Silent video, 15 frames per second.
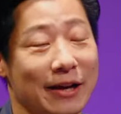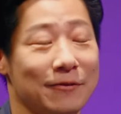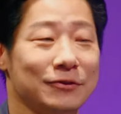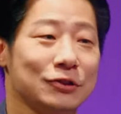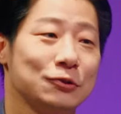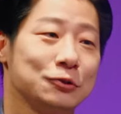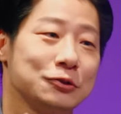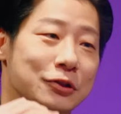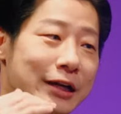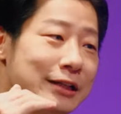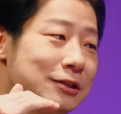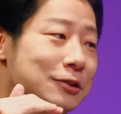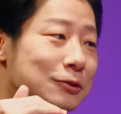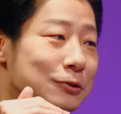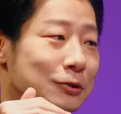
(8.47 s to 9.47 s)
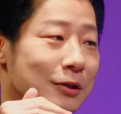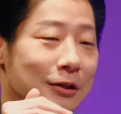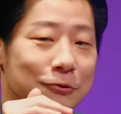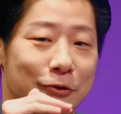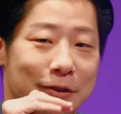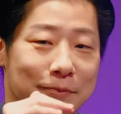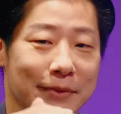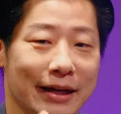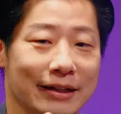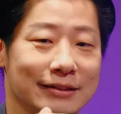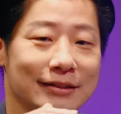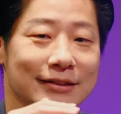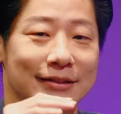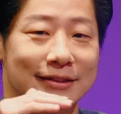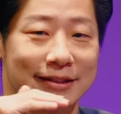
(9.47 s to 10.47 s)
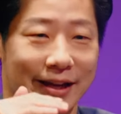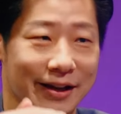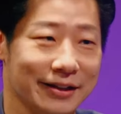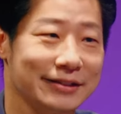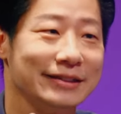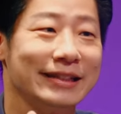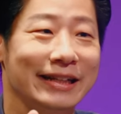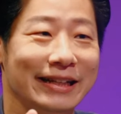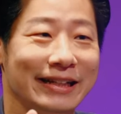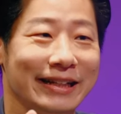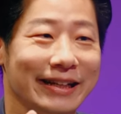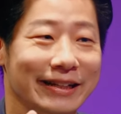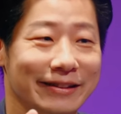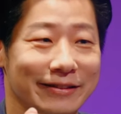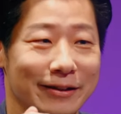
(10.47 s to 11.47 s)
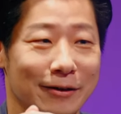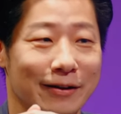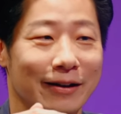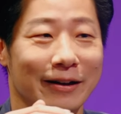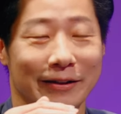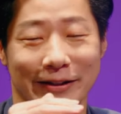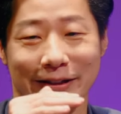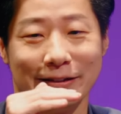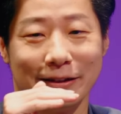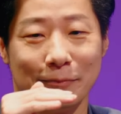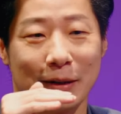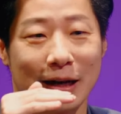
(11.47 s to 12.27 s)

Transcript: have to try to remain sane mm -hmm. in the uh, in the